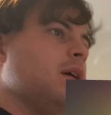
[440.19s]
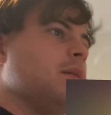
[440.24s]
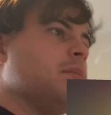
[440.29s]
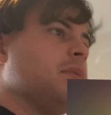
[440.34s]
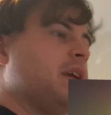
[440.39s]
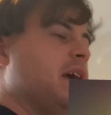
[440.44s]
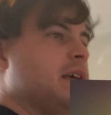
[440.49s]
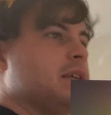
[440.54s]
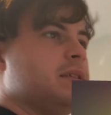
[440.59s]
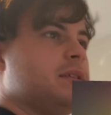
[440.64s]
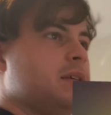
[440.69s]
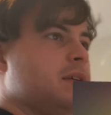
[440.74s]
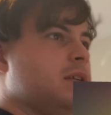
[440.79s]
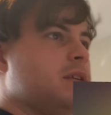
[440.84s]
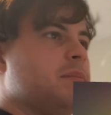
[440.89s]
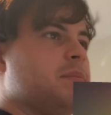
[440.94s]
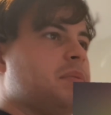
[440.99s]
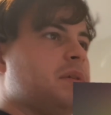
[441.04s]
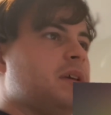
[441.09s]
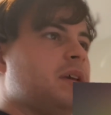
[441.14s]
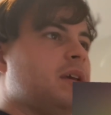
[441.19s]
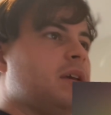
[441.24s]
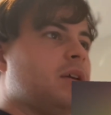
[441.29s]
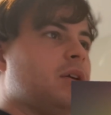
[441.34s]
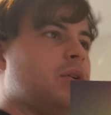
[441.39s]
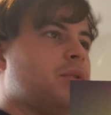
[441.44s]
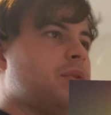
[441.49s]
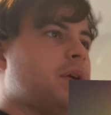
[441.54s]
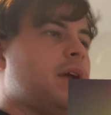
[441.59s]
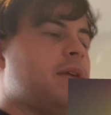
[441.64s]
But yeah, still a B.
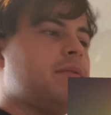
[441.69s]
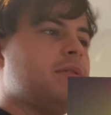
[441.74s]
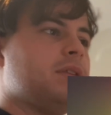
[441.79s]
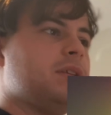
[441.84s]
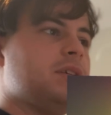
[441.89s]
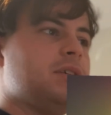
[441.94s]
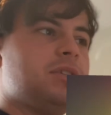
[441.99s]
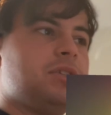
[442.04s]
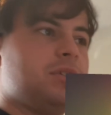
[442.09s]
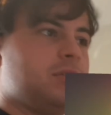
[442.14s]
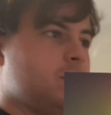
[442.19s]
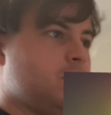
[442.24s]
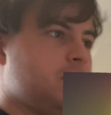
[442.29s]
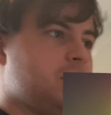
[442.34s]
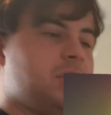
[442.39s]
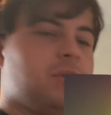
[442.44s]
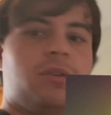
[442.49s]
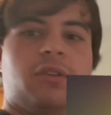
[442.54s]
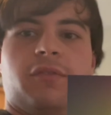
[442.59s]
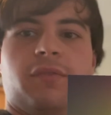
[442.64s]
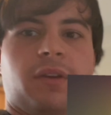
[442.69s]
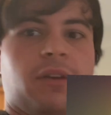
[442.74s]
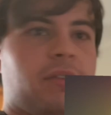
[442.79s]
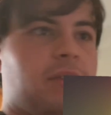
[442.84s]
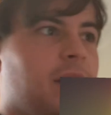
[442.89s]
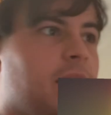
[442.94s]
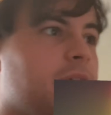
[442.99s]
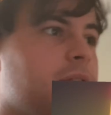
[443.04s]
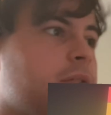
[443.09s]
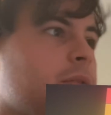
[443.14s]
Great release. Just wish it was
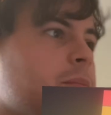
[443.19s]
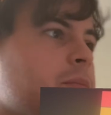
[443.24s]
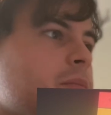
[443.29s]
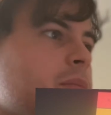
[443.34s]
fixed eyes.